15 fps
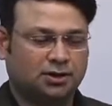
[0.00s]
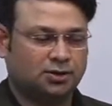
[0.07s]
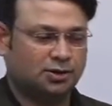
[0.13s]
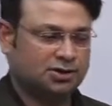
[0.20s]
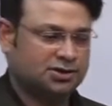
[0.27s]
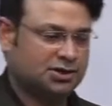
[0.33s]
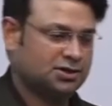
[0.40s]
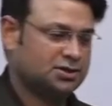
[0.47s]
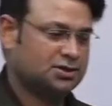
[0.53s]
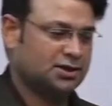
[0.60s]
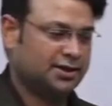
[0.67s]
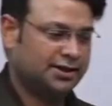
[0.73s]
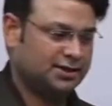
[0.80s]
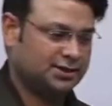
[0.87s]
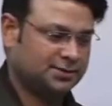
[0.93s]

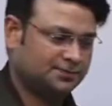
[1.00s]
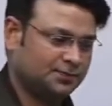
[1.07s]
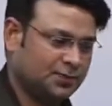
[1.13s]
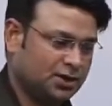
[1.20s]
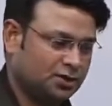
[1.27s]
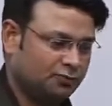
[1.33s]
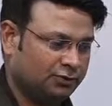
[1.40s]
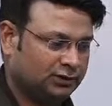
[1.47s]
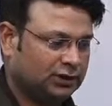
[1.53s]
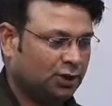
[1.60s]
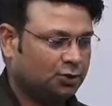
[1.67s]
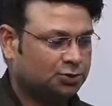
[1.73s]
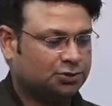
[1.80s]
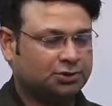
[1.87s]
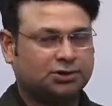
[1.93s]
questions, right,
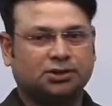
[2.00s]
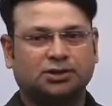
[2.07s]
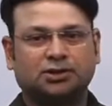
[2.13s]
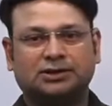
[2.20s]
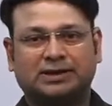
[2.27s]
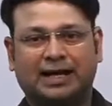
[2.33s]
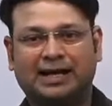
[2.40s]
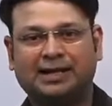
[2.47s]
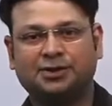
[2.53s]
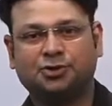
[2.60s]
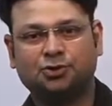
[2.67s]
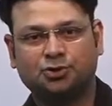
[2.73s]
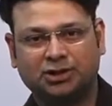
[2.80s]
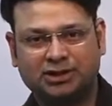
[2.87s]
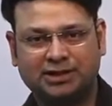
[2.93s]
without telling
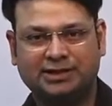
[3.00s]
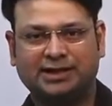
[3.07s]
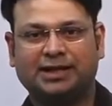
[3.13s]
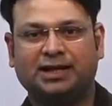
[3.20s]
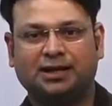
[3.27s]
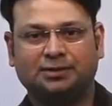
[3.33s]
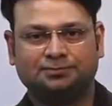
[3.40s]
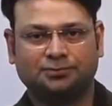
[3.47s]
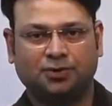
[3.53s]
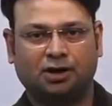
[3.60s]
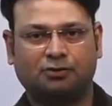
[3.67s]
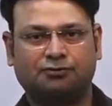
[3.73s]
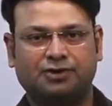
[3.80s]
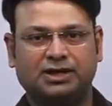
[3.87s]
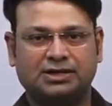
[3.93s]
you the detail
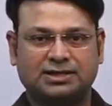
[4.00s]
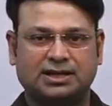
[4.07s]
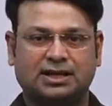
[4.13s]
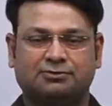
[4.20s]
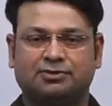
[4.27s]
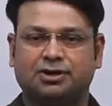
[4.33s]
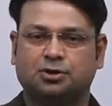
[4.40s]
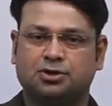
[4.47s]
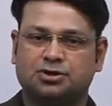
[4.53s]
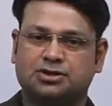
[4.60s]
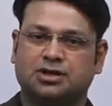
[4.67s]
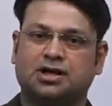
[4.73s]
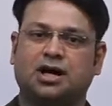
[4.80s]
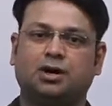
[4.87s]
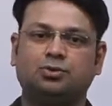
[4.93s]
of each and every
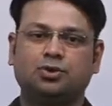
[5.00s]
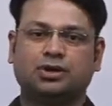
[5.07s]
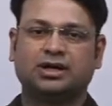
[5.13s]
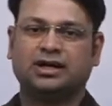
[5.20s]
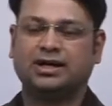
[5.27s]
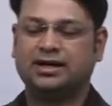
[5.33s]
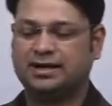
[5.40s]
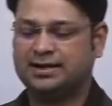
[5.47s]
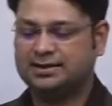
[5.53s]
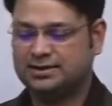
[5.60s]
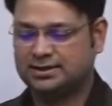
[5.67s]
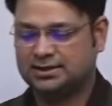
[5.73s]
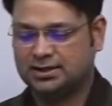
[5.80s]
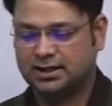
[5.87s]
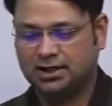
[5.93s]
question, how you can
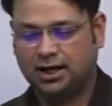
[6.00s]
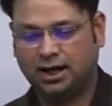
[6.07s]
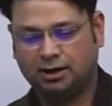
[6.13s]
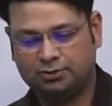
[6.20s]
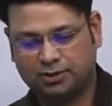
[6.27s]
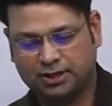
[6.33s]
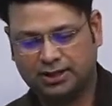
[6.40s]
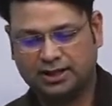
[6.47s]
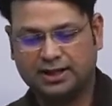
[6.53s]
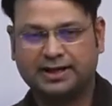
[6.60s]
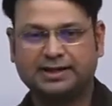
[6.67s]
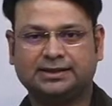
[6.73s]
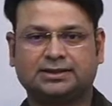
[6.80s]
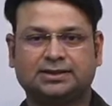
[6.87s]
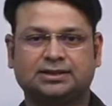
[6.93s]
address, how you can
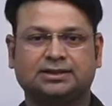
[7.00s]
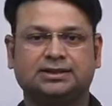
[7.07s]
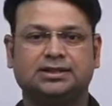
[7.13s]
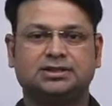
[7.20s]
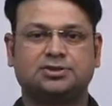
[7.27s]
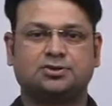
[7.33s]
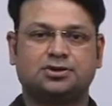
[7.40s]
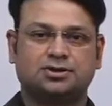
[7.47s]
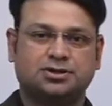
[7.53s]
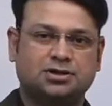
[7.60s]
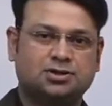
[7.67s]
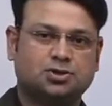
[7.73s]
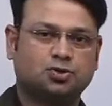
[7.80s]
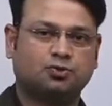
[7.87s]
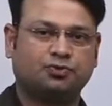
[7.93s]
write these
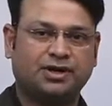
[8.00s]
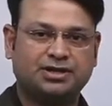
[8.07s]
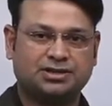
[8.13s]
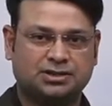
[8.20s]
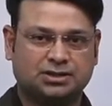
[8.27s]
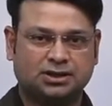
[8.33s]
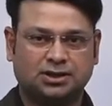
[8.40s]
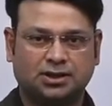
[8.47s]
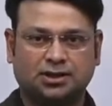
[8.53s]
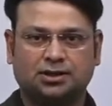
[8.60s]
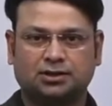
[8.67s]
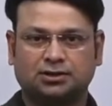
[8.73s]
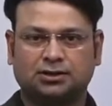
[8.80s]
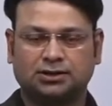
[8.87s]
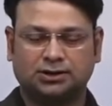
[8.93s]
questions to fetch
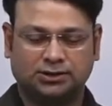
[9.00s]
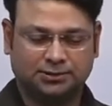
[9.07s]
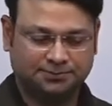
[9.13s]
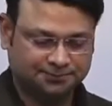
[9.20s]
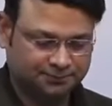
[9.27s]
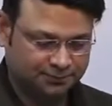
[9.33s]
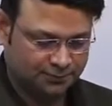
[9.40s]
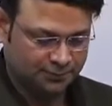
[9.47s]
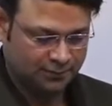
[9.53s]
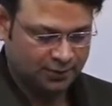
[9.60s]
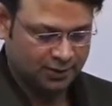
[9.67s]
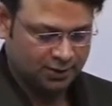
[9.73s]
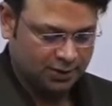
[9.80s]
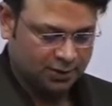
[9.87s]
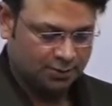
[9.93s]
the
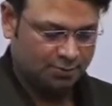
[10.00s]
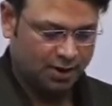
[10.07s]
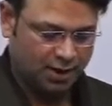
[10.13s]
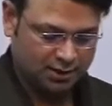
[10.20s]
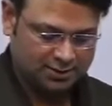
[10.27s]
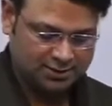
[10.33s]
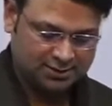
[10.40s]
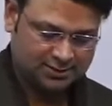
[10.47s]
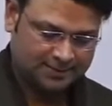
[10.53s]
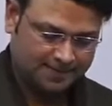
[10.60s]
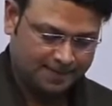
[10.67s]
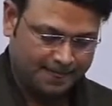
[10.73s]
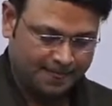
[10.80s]
marks,